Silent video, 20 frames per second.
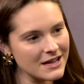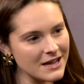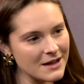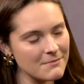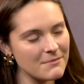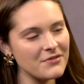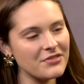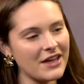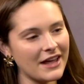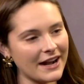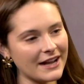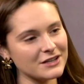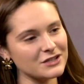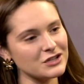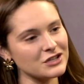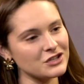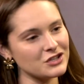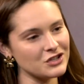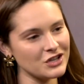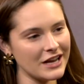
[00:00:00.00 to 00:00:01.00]
But that
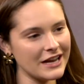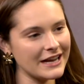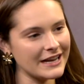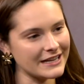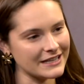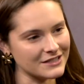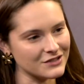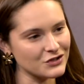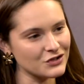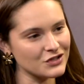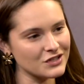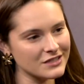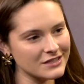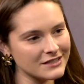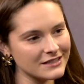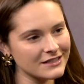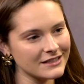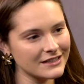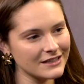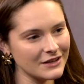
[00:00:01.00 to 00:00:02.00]
actually changed
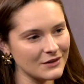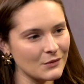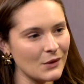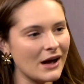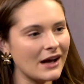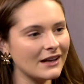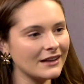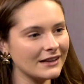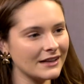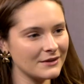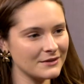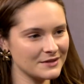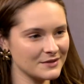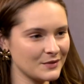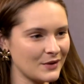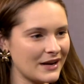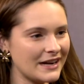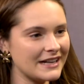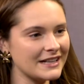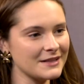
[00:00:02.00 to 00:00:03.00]
while I was
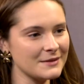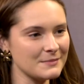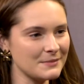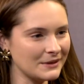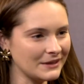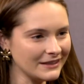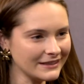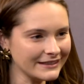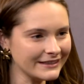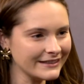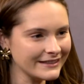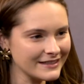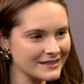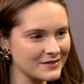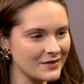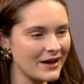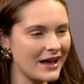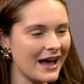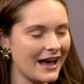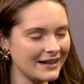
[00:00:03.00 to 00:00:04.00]
writing the book,
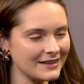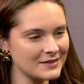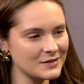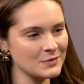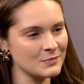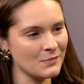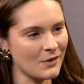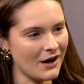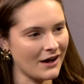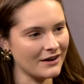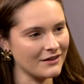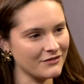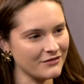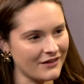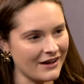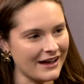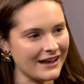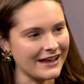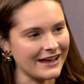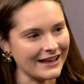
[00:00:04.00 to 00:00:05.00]
so I had to
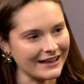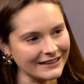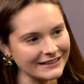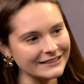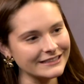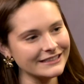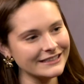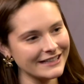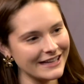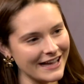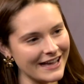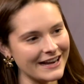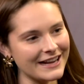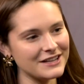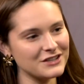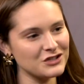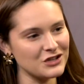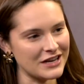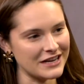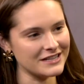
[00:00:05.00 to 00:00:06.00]
modify it. And
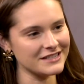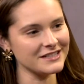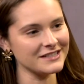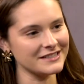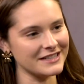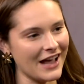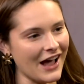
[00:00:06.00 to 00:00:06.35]
I changed it to